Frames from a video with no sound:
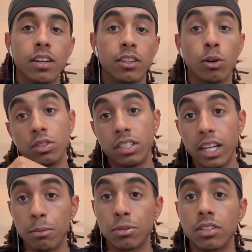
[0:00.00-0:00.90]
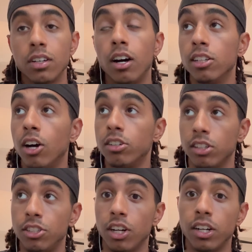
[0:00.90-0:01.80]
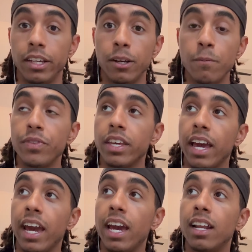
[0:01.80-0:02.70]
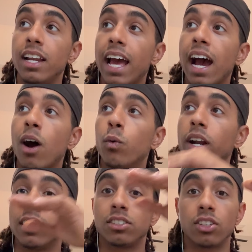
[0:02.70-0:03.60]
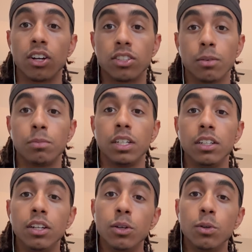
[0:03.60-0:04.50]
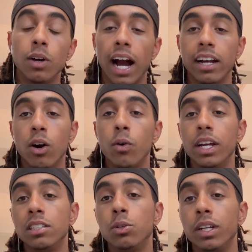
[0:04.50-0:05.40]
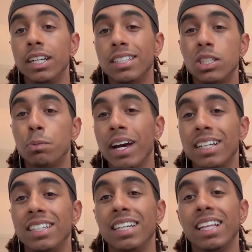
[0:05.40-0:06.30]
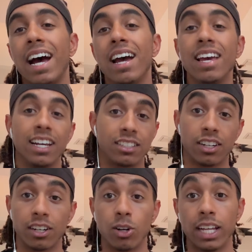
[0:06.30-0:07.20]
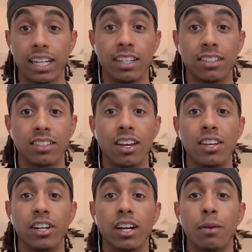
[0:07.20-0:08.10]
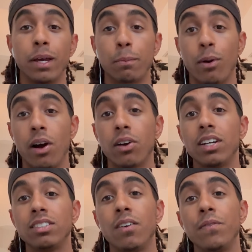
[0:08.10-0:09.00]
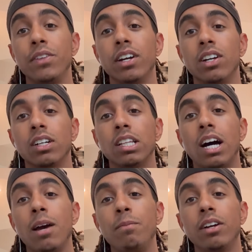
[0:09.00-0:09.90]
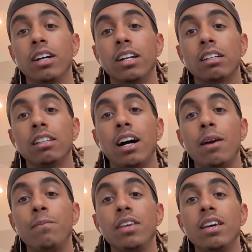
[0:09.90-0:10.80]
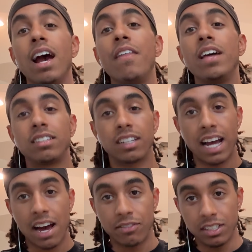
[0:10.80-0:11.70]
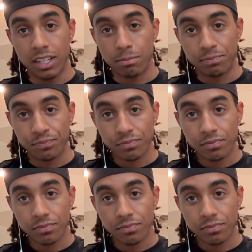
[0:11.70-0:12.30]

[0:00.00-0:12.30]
those dips along the journey. And now when I start something new, I go into it expecting that it's going to go like this. You're going to make progress, you're going to climb, and then it's going to have a dip,